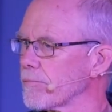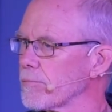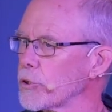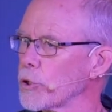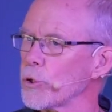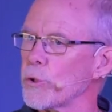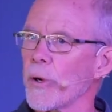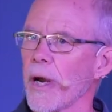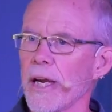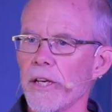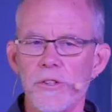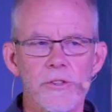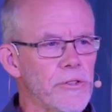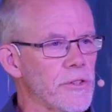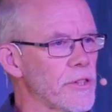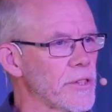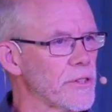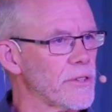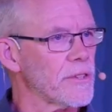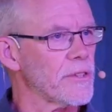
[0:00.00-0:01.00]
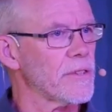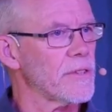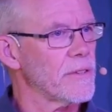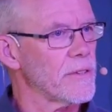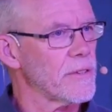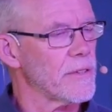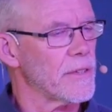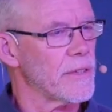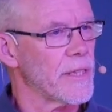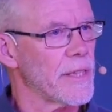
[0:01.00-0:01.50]
two extras,
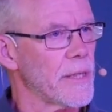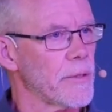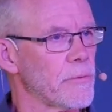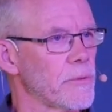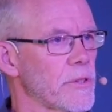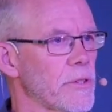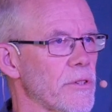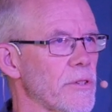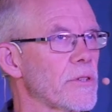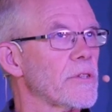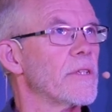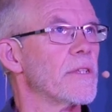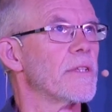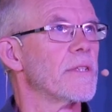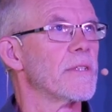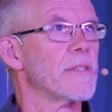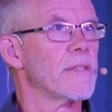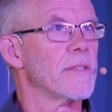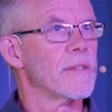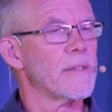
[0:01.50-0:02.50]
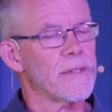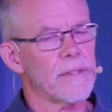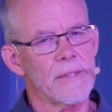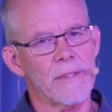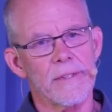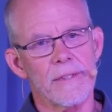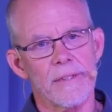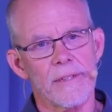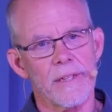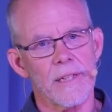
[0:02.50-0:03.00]
it was
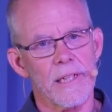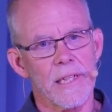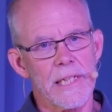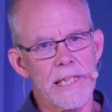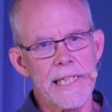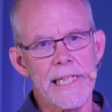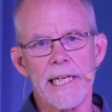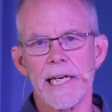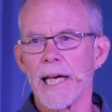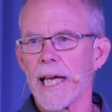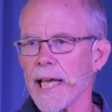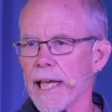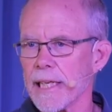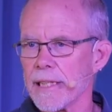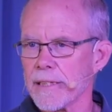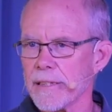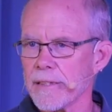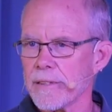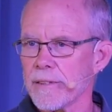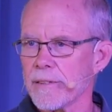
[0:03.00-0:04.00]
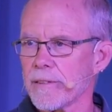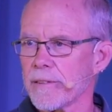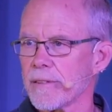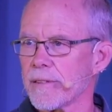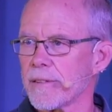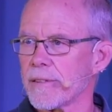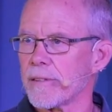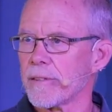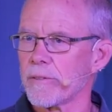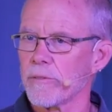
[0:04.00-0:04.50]
Leah 8
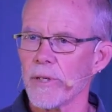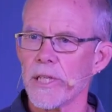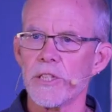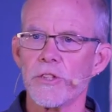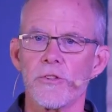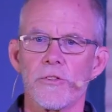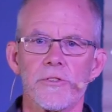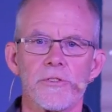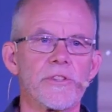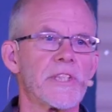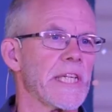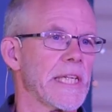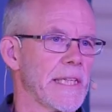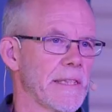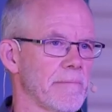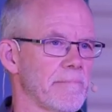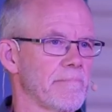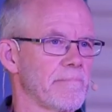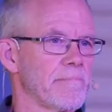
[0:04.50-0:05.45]
and Rachel 3.